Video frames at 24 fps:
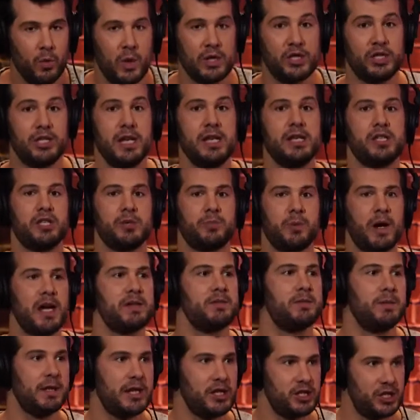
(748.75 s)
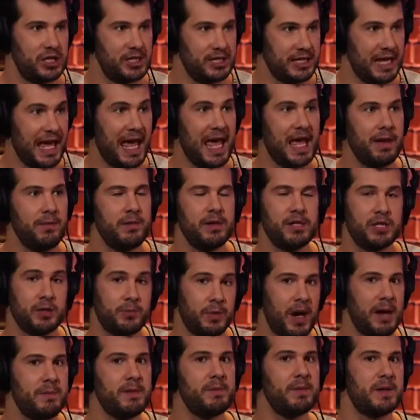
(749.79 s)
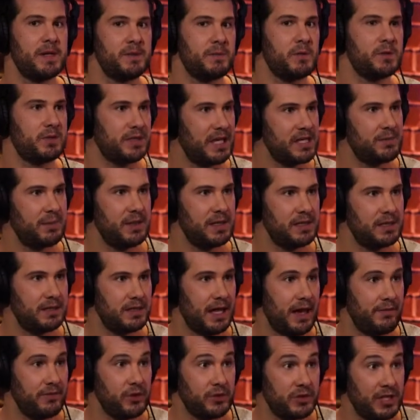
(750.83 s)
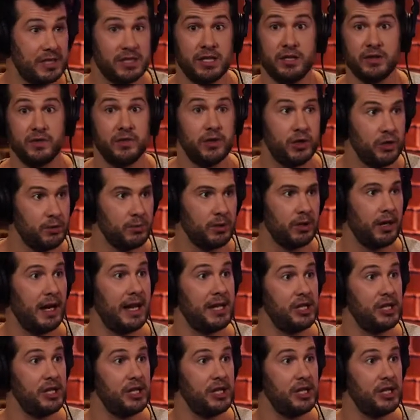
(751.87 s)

Which didn't surprise me because she's gay. It surprised me because most lesbians have no senses of humor.